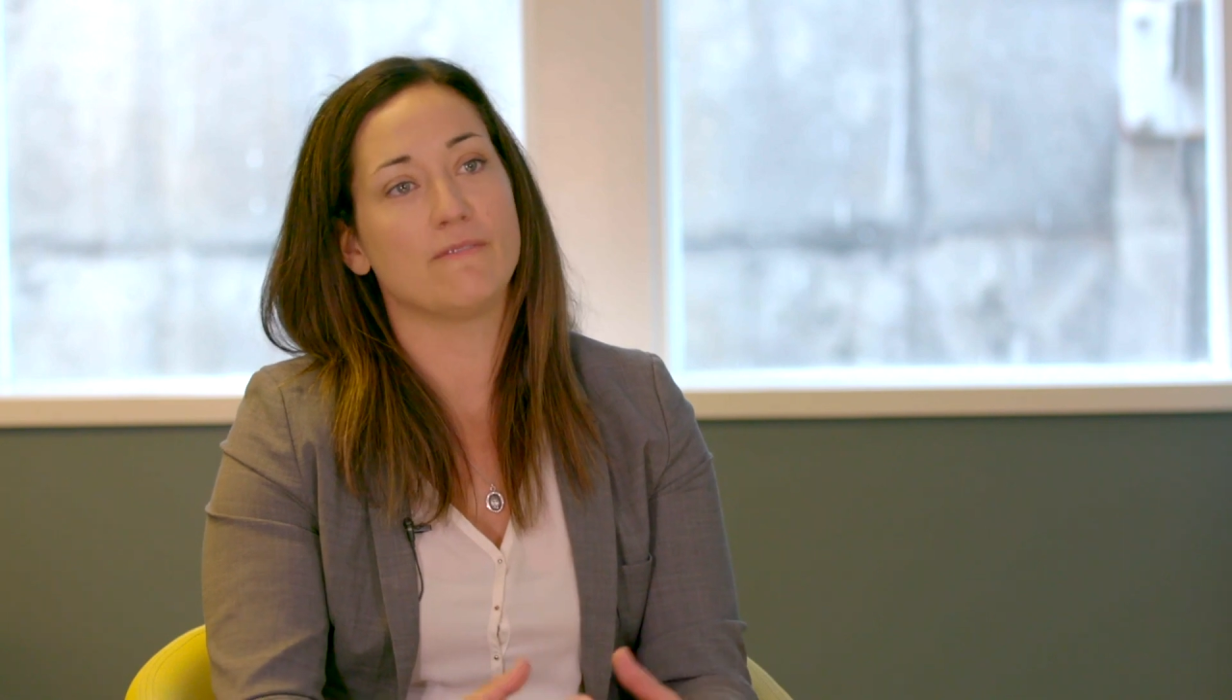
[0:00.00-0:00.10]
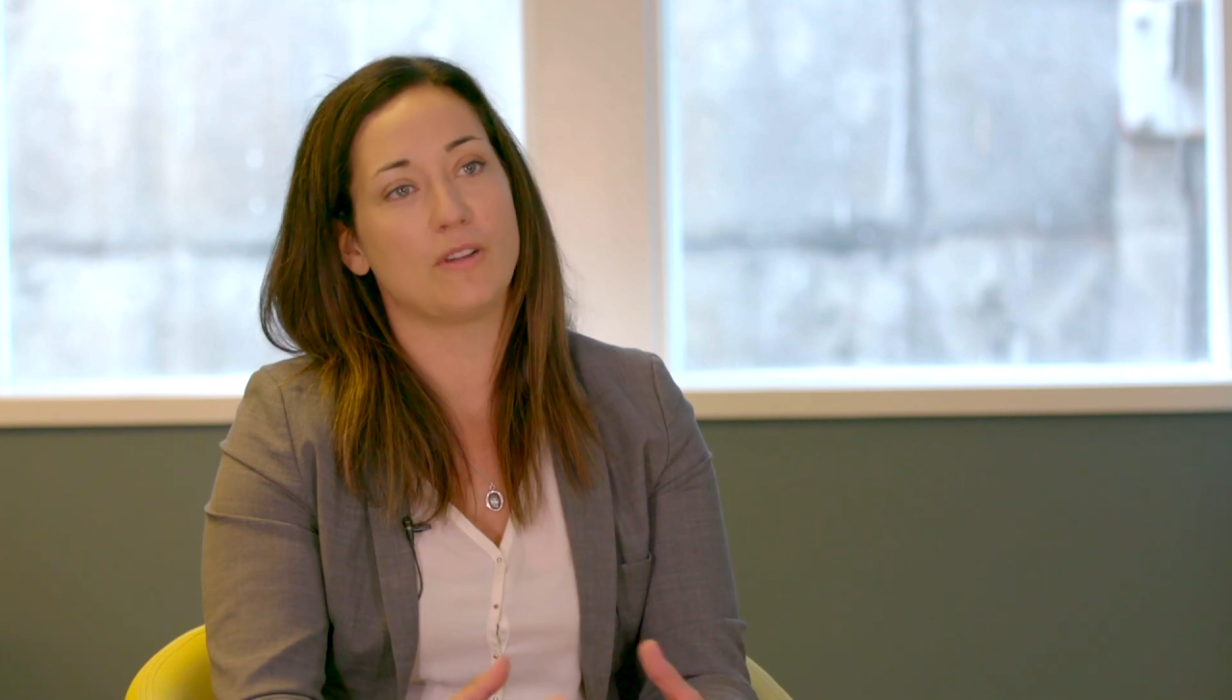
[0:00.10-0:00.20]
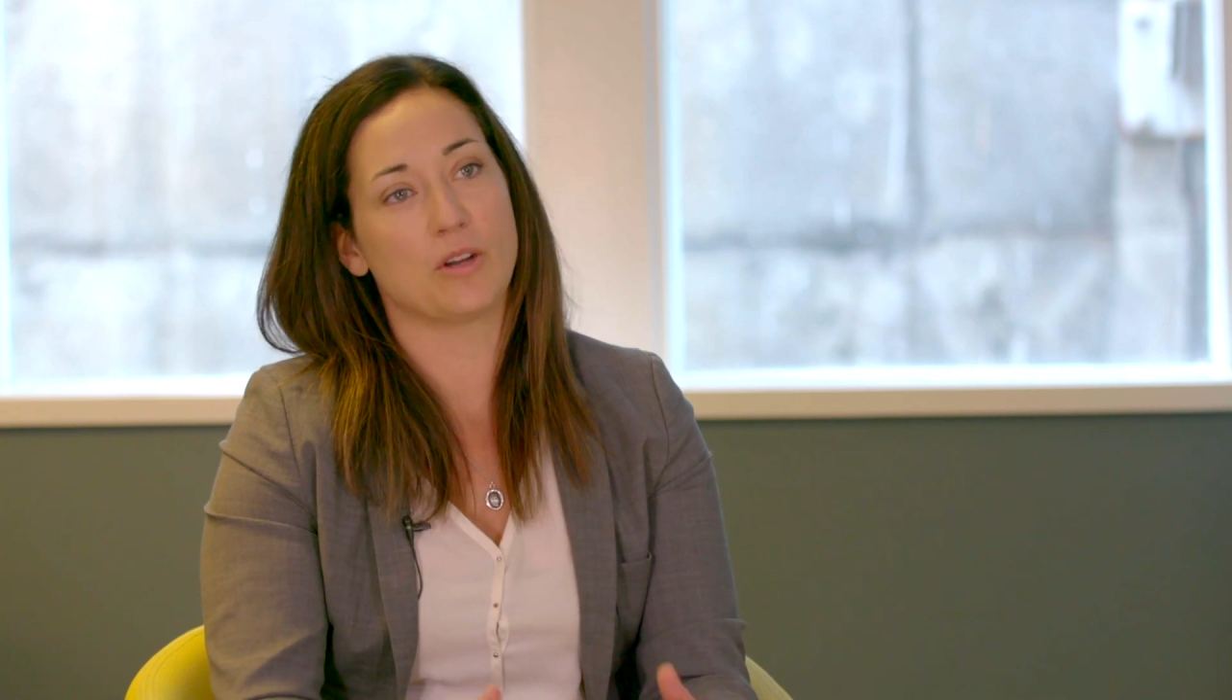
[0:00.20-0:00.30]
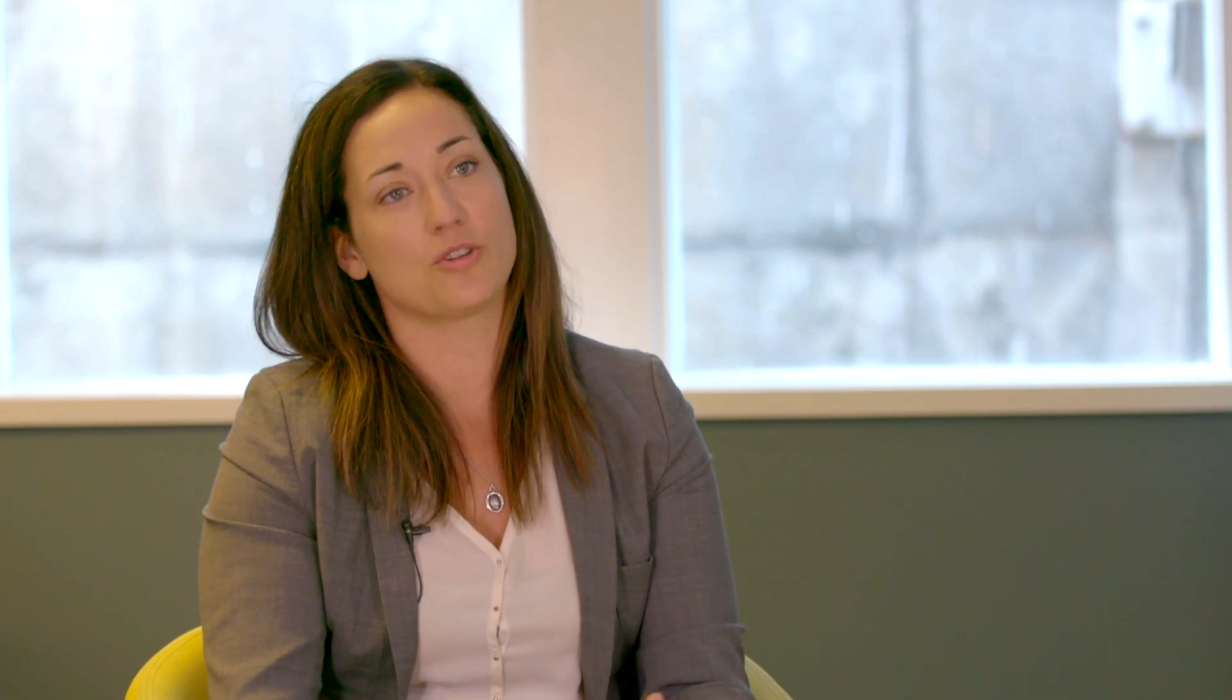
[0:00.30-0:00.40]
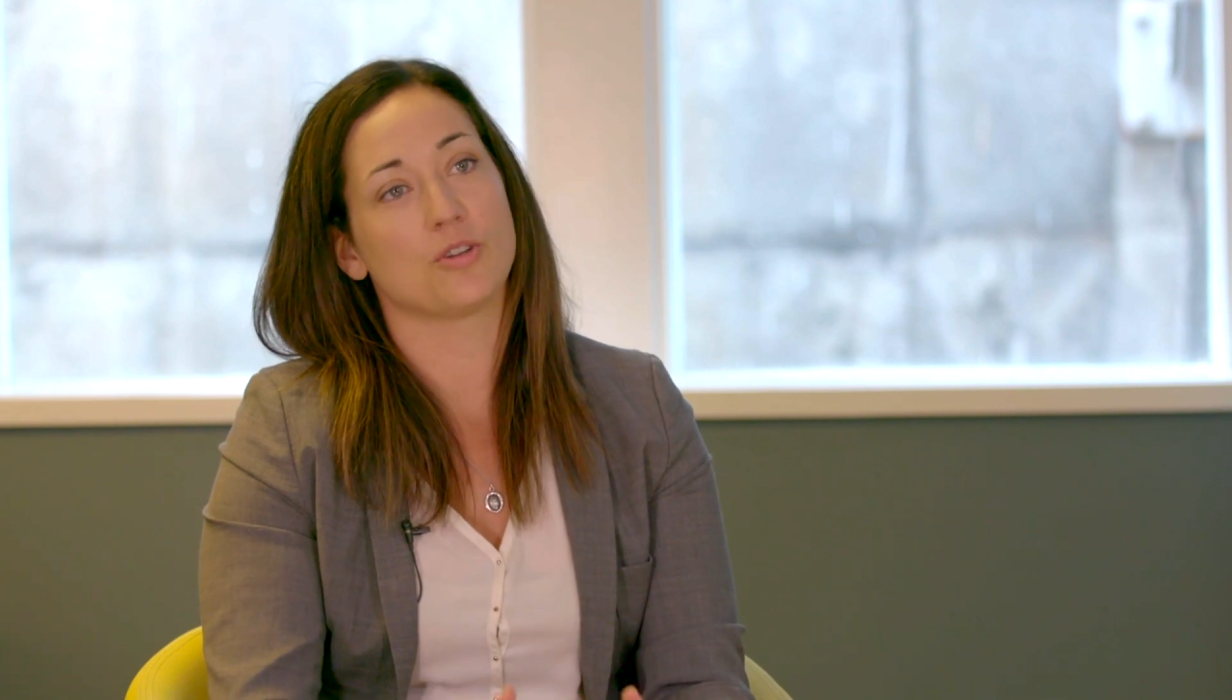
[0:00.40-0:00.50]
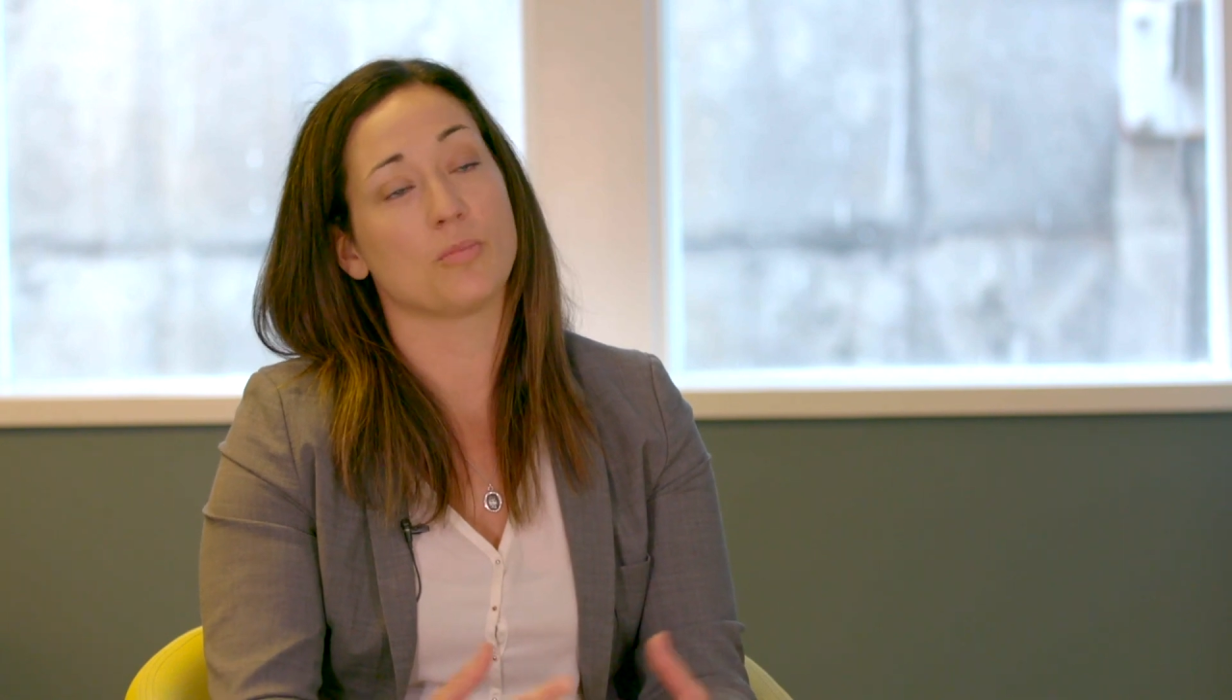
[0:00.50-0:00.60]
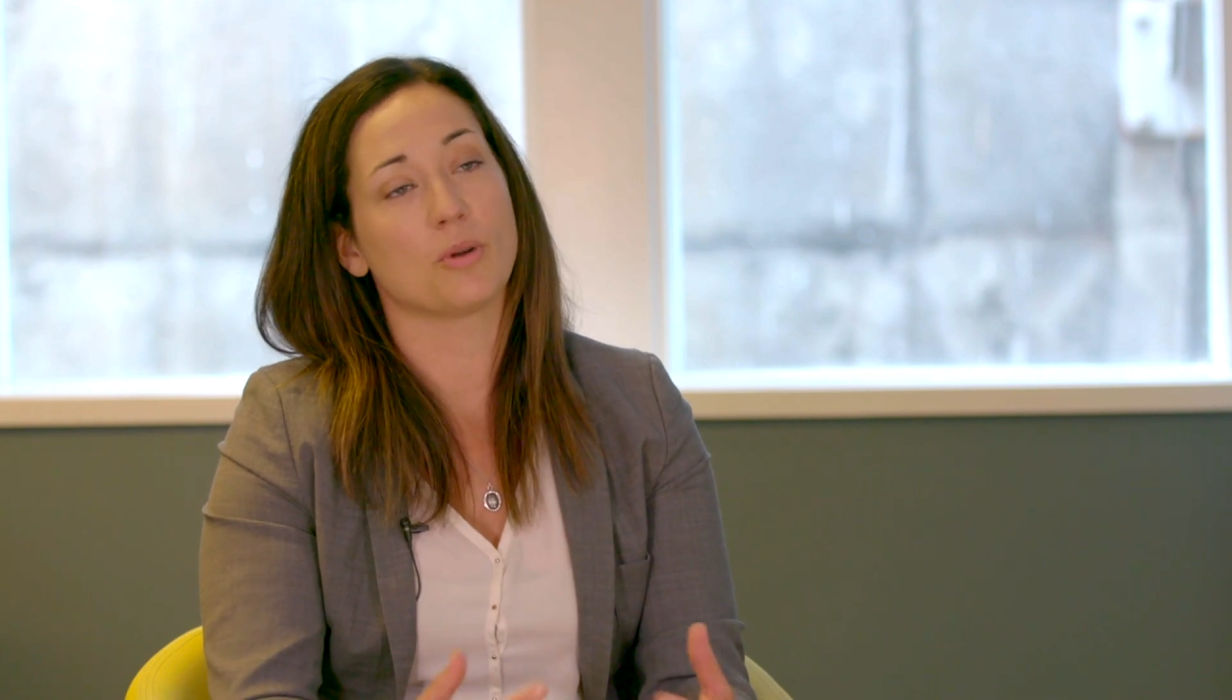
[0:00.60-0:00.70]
functional